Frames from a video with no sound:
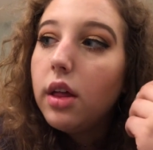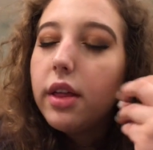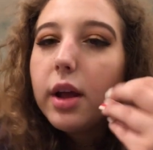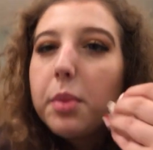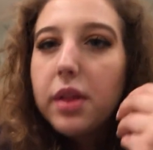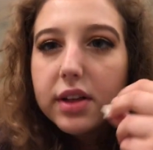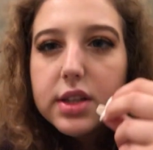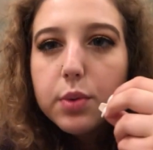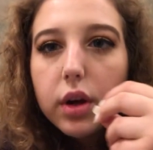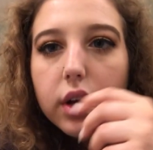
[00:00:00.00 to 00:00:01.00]
the thing about
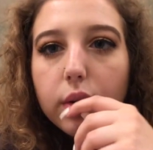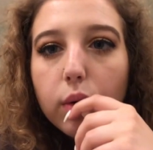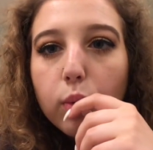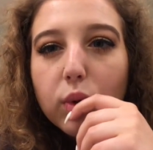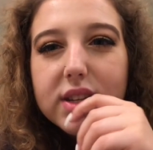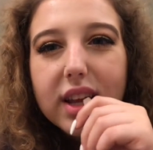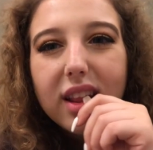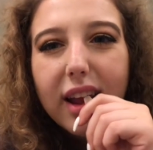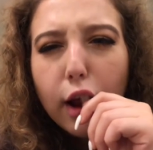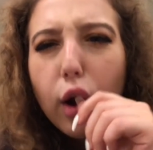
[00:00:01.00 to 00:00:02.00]
this one was
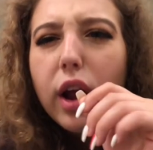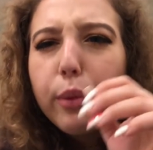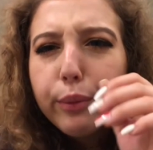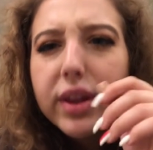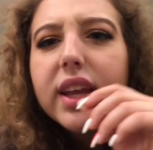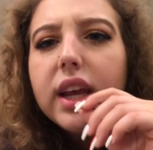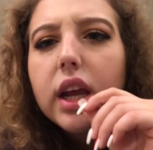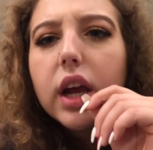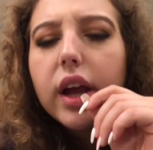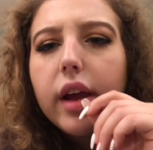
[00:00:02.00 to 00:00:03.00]
it like it
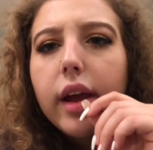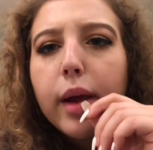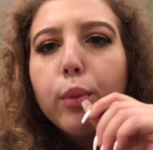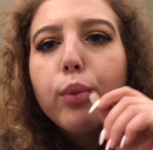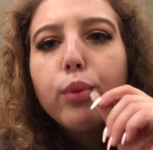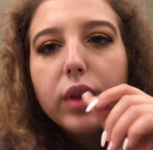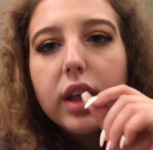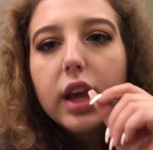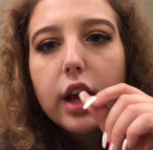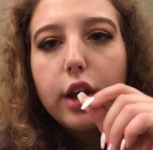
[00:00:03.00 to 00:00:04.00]
really it
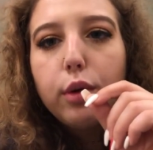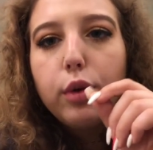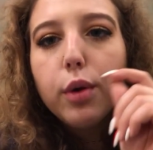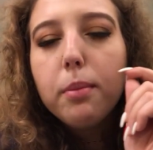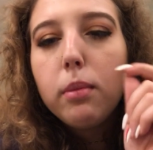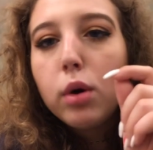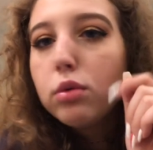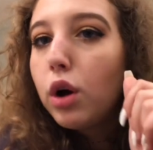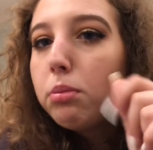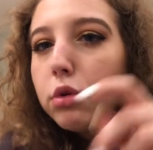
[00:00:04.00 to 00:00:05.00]
really hit you. Your
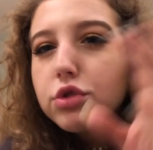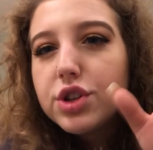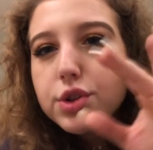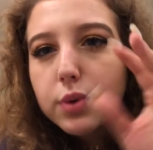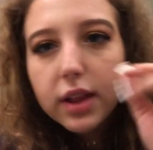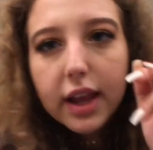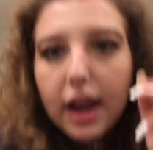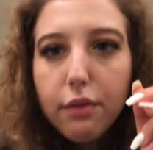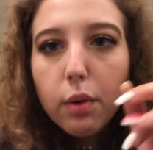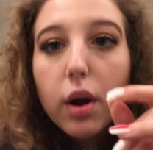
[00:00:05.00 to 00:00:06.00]
emotions were like
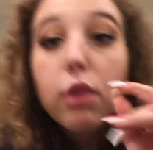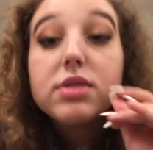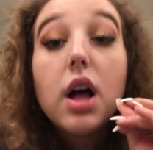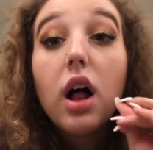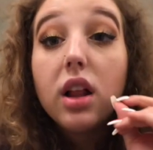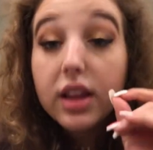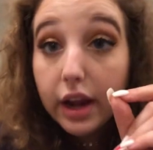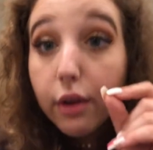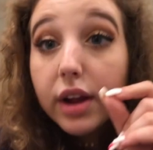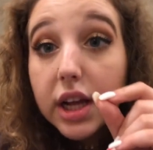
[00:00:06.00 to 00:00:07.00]
everywhere. It was
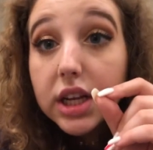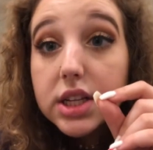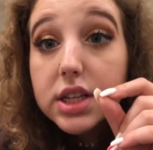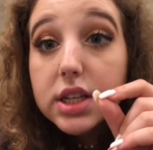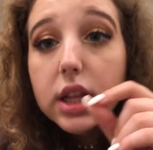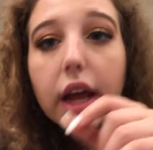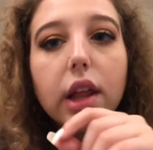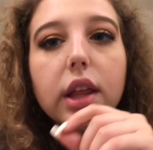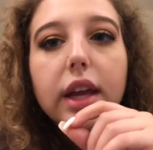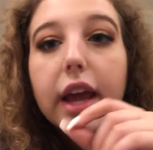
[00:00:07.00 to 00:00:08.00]
hilarious.
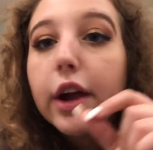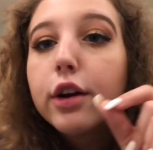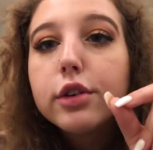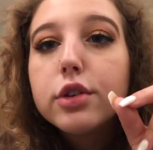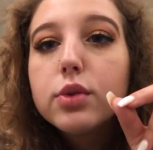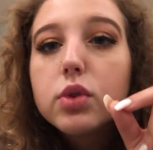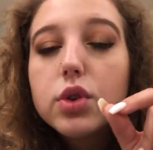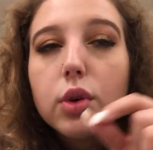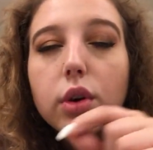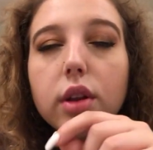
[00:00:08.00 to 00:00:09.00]
Like the characters were
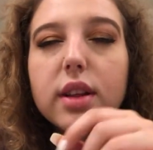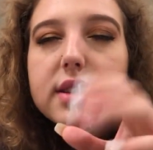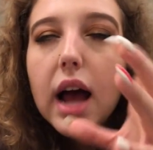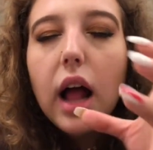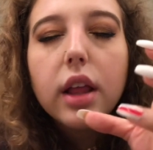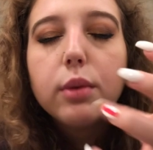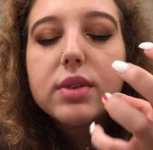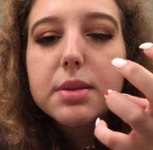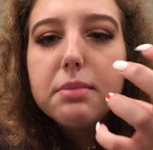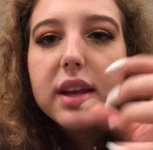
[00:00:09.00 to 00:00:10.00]
so good. The talent
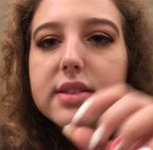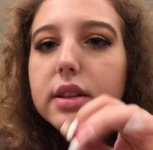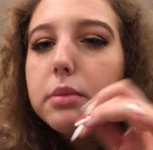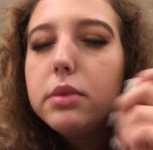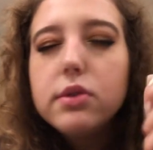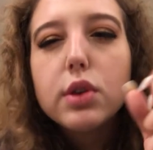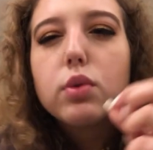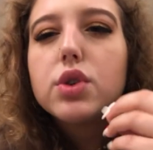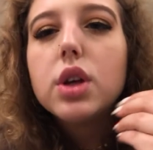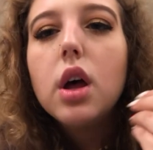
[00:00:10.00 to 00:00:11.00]
was amazing. The
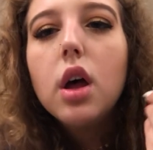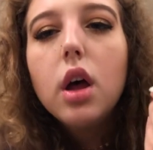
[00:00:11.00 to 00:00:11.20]
music was